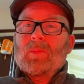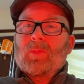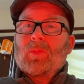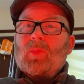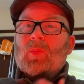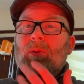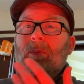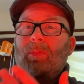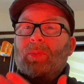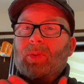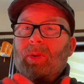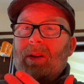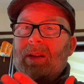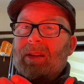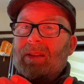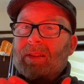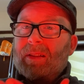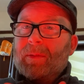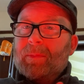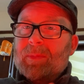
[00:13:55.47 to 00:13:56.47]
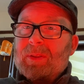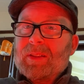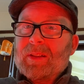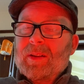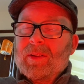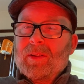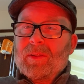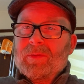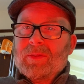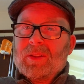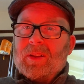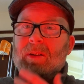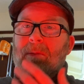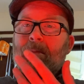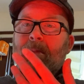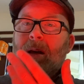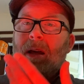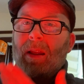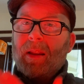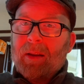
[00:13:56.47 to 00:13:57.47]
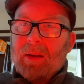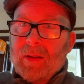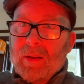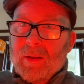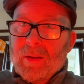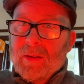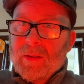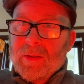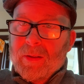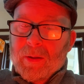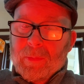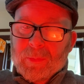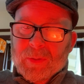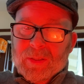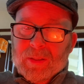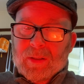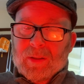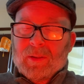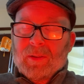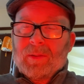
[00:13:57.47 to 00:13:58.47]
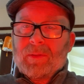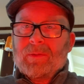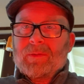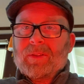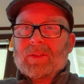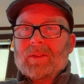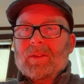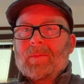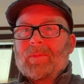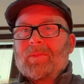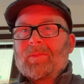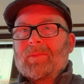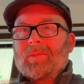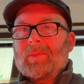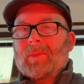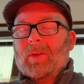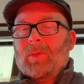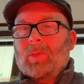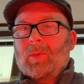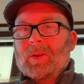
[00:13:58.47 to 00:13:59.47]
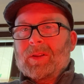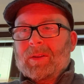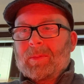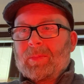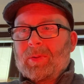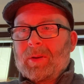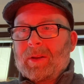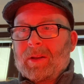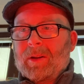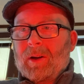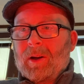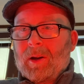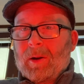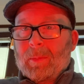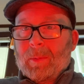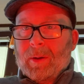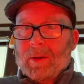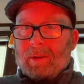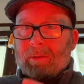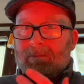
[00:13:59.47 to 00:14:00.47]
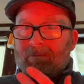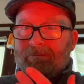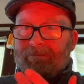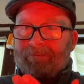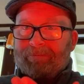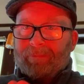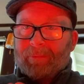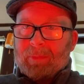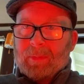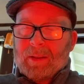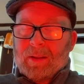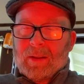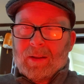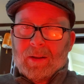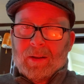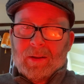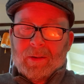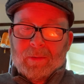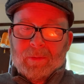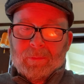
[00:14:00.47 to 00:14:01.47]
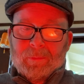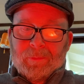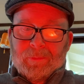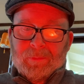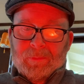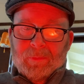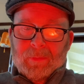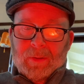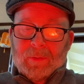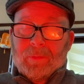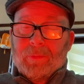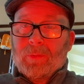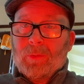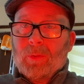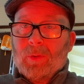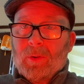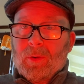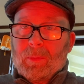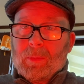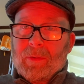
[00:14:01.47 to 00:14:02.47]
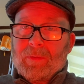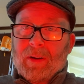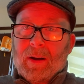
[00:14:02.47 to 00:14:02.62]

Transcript: would praise themselves, commend themselves, was a pretty common form of